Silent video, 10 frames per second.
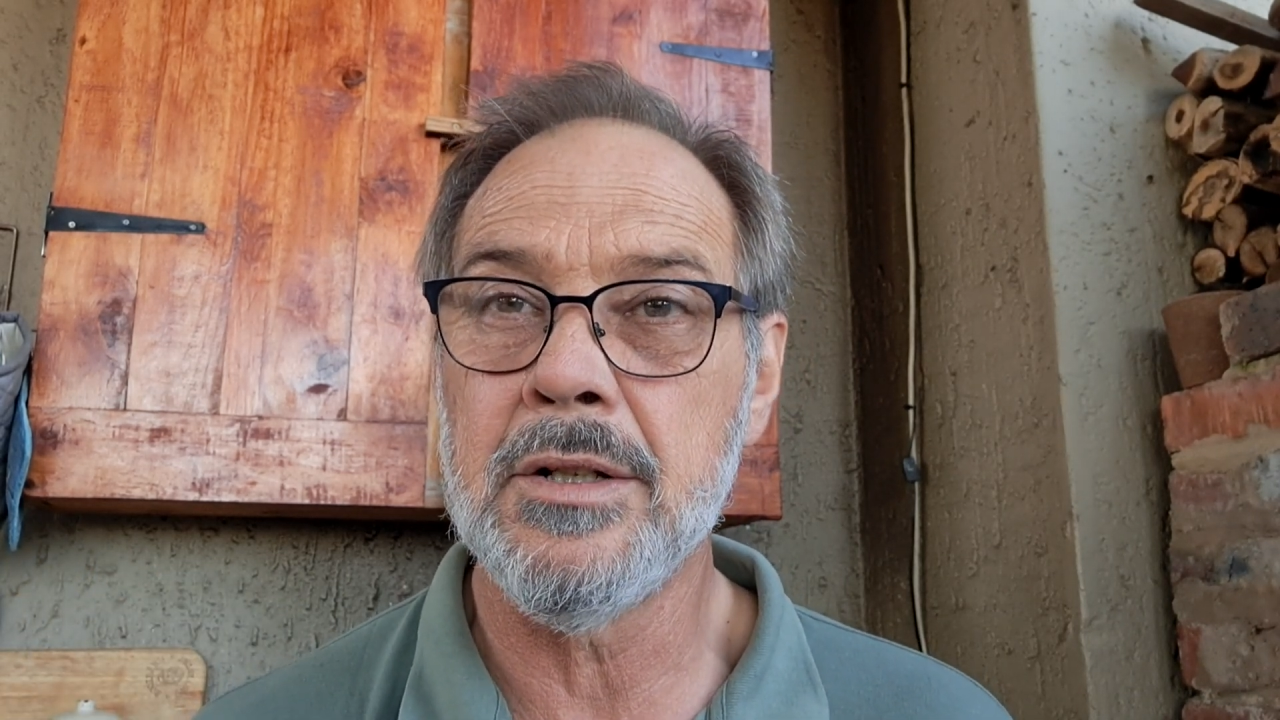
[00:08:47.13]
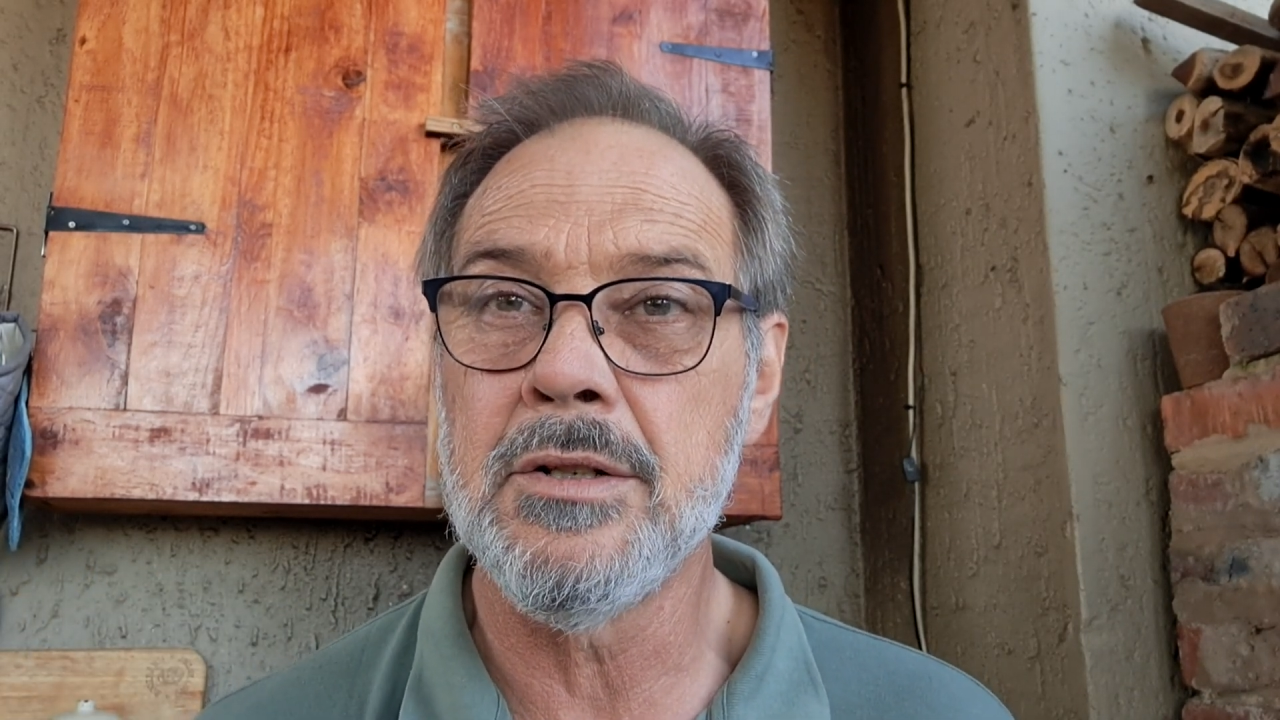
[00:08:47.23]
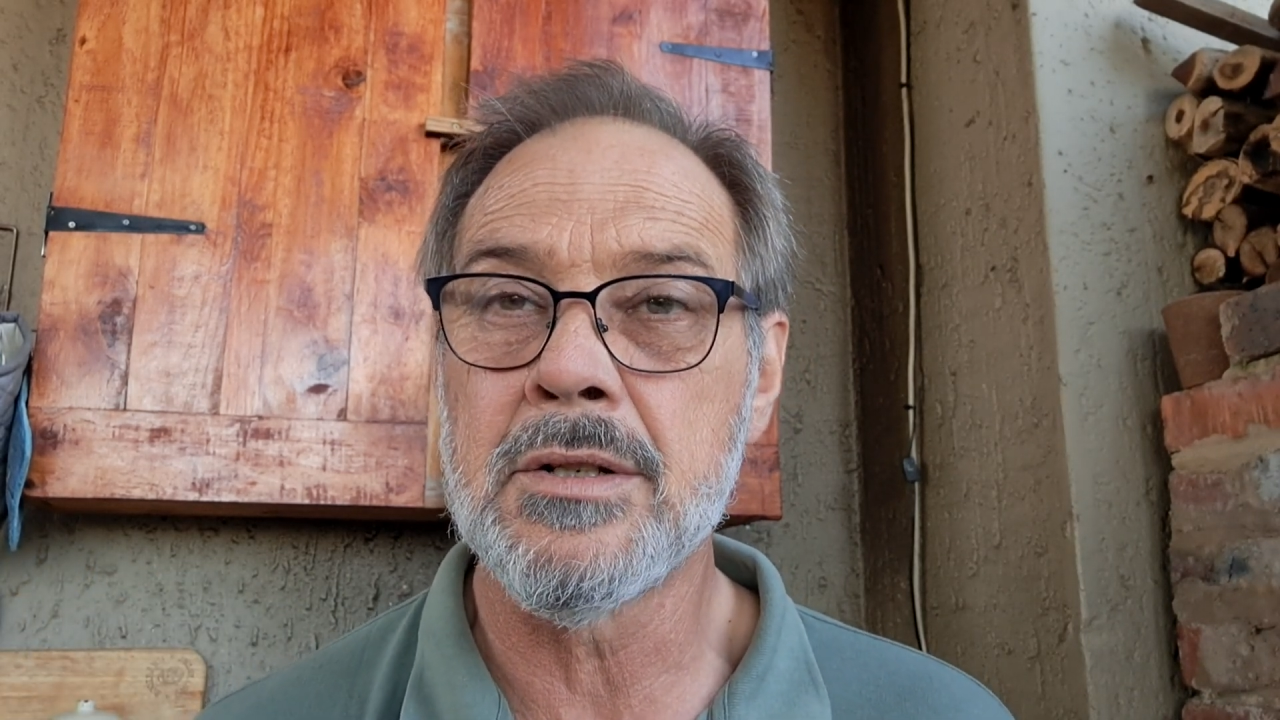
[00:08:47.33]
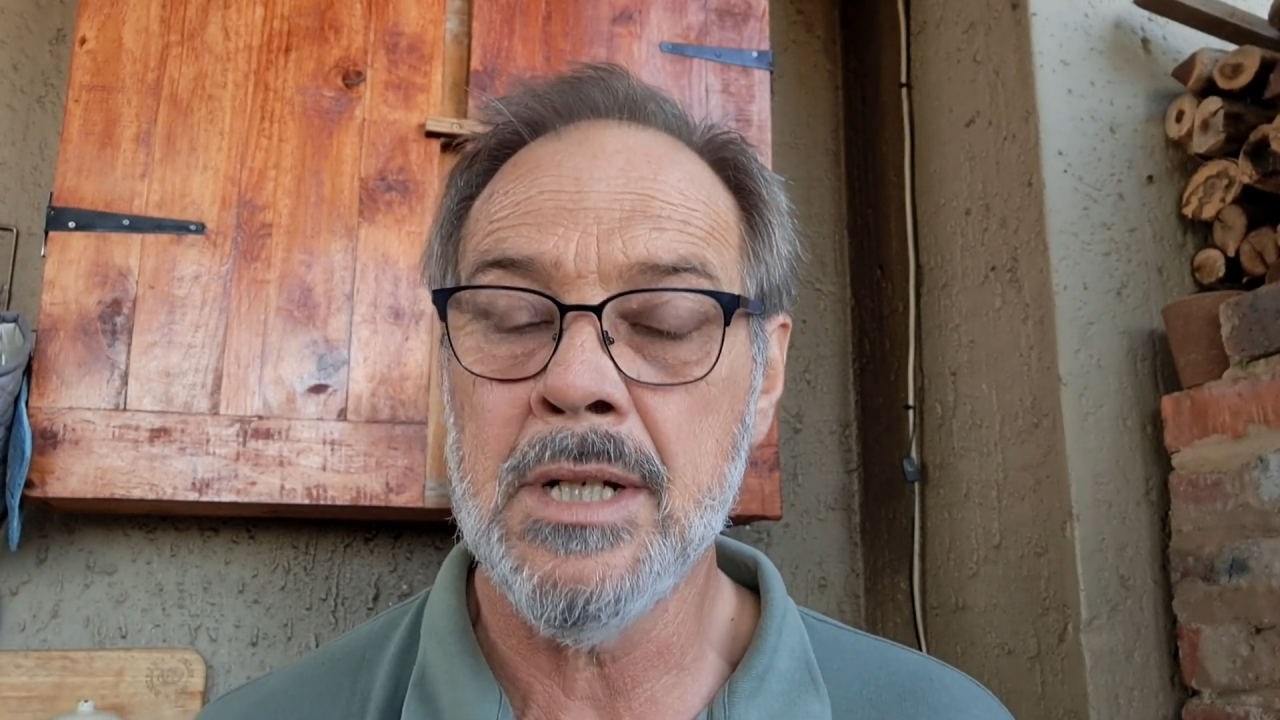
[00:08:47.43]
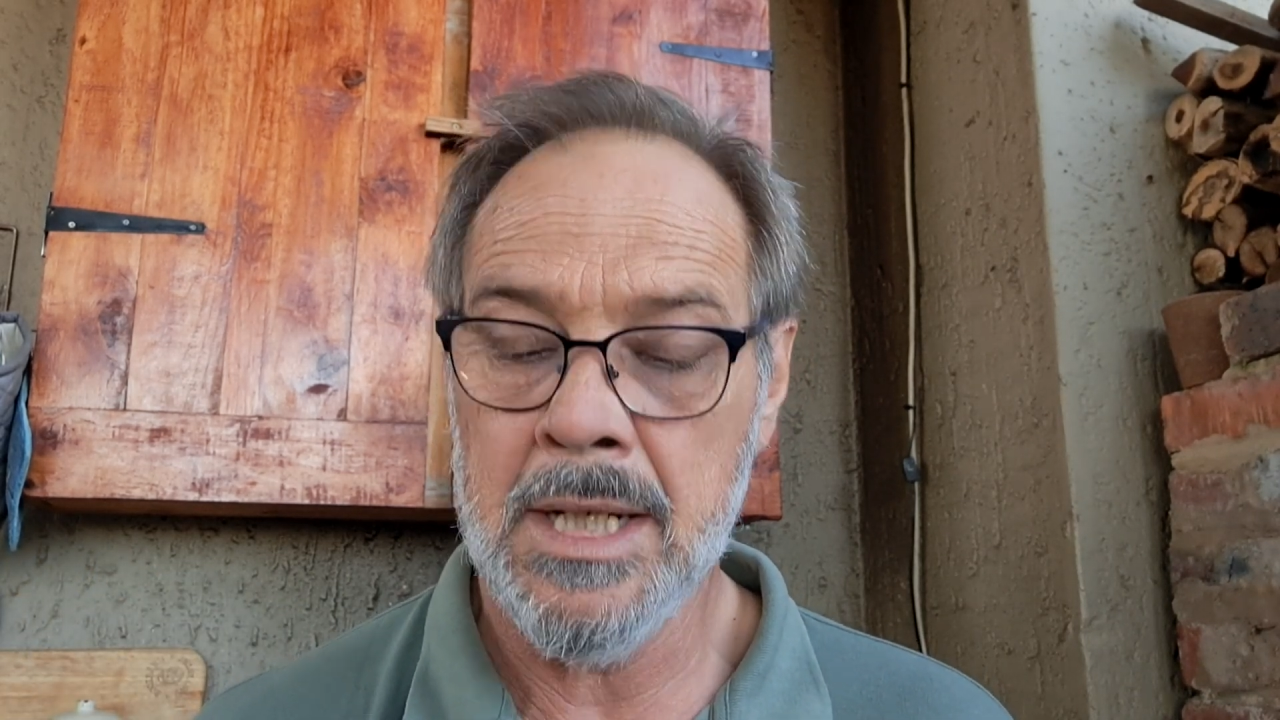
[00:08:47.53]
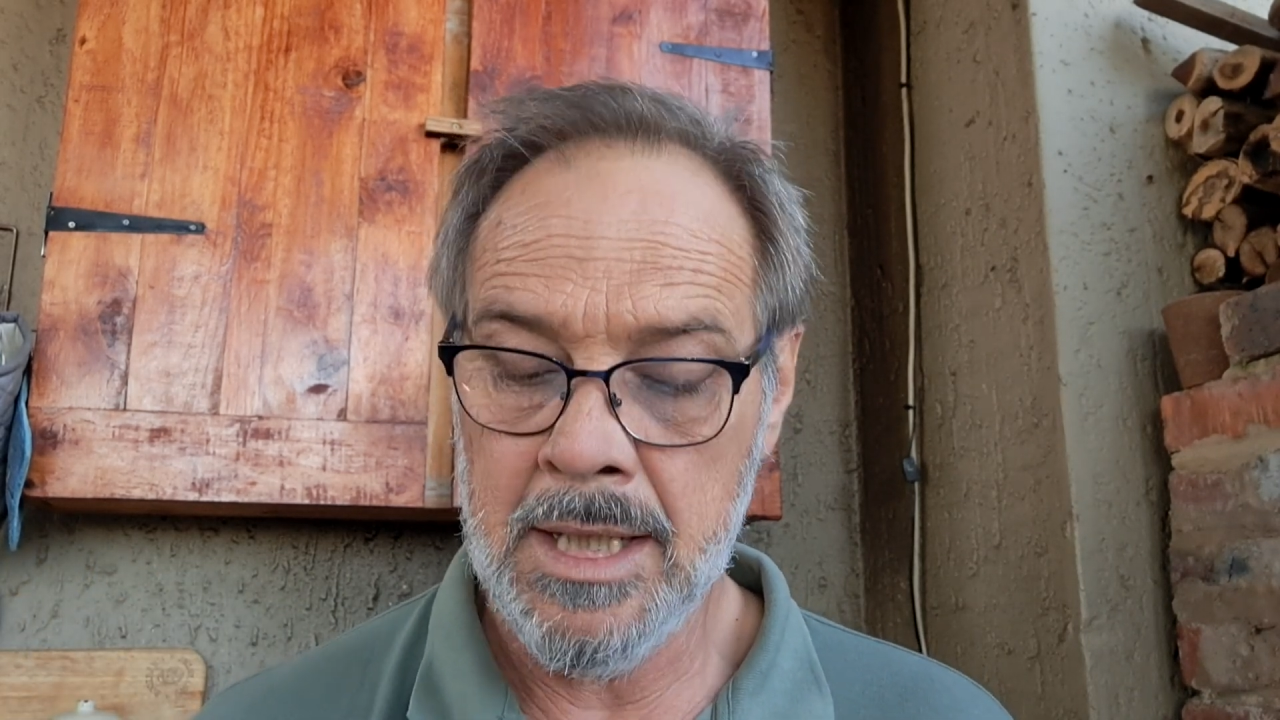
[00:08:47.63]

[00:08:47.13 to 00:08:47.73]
use.